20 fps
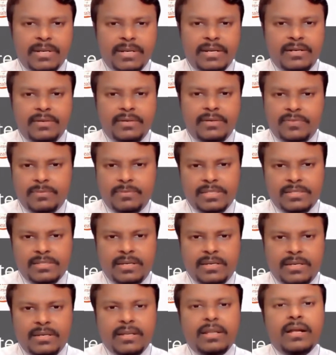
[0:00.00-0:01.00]
blood from the
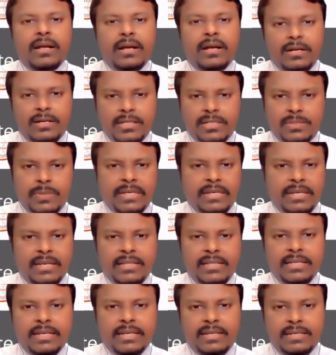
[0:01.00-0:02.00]
skin unless we
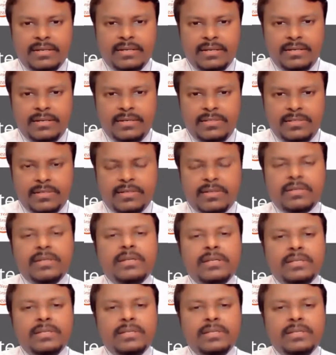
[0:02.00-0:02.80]
heal that region.